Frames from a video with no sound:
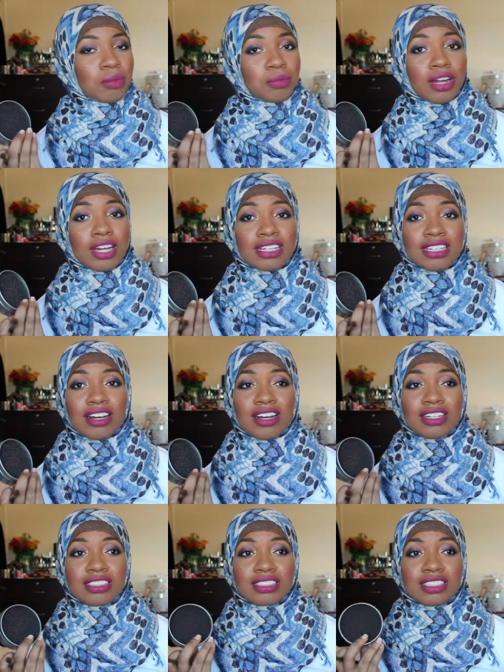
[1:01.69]
product
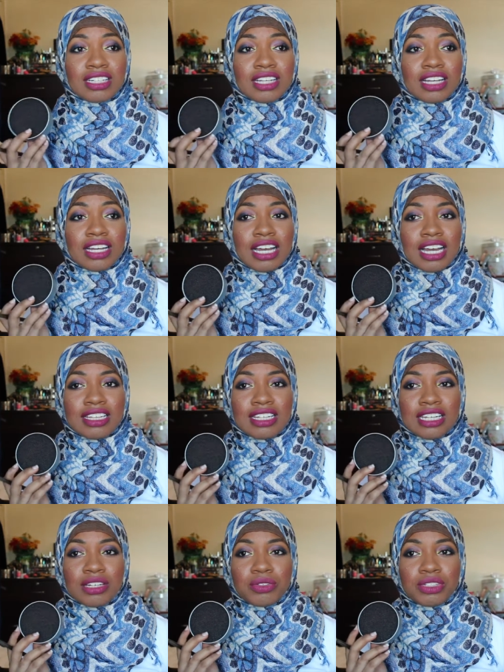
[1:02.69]
on, I
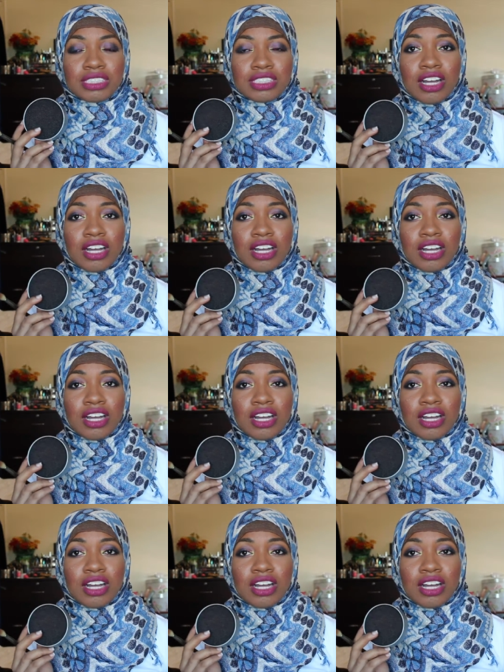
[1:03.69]
think it was